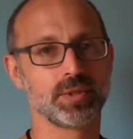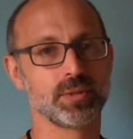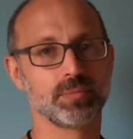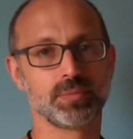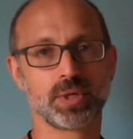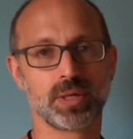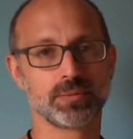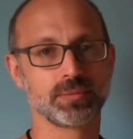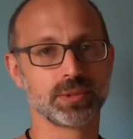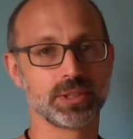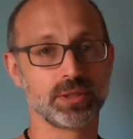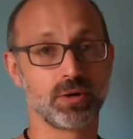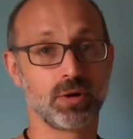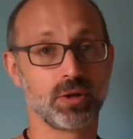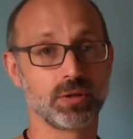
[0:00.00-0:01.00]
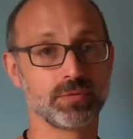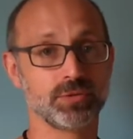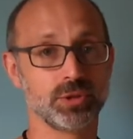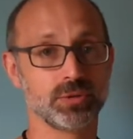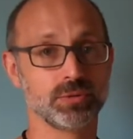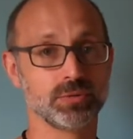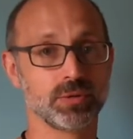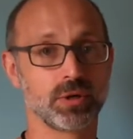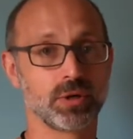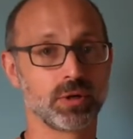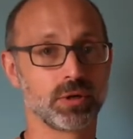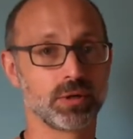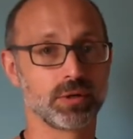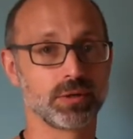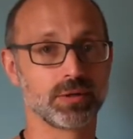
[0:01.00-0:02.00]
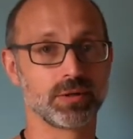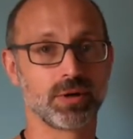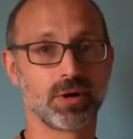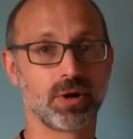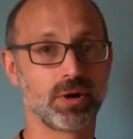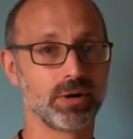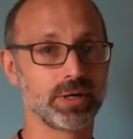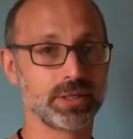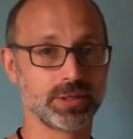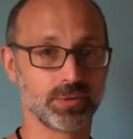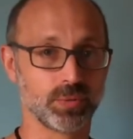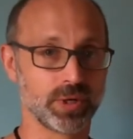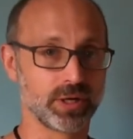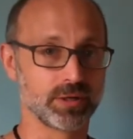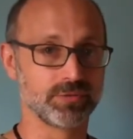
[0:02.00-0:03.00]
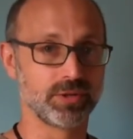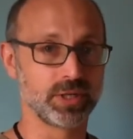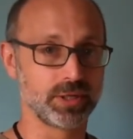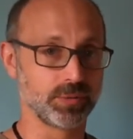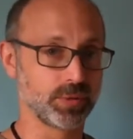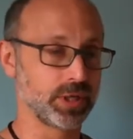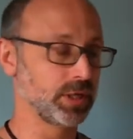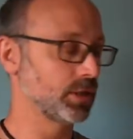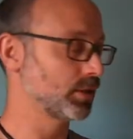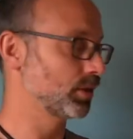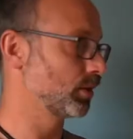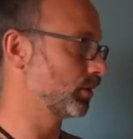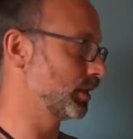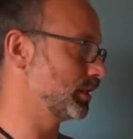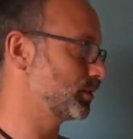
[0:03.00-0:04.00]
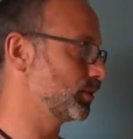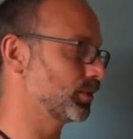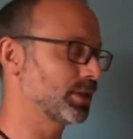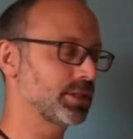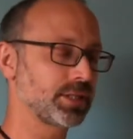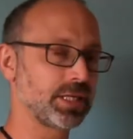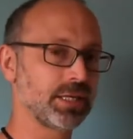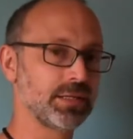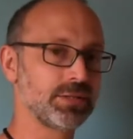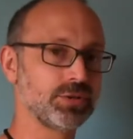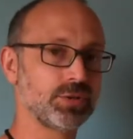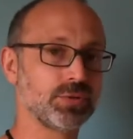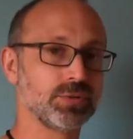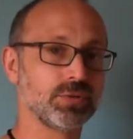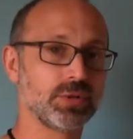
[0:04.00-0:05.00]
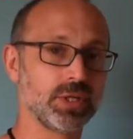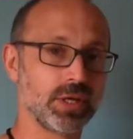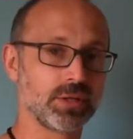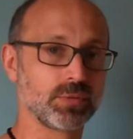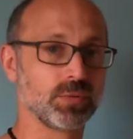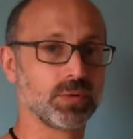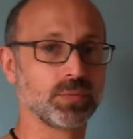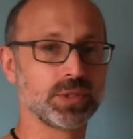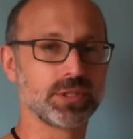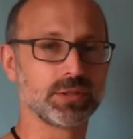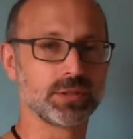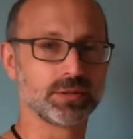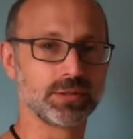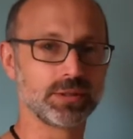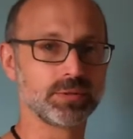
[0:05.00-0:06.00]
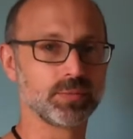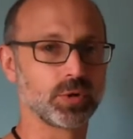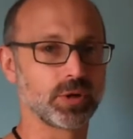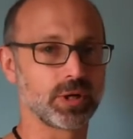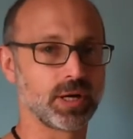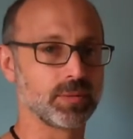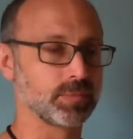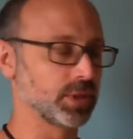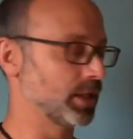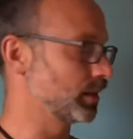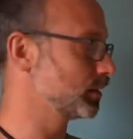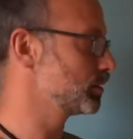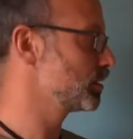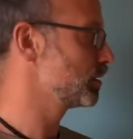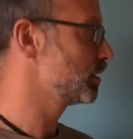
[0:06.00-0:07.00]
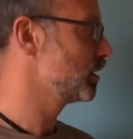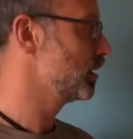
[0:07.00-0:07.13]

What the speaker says: that probably all of you are already aware of anyway. All right, so let's get into the other one, which is a little more complex.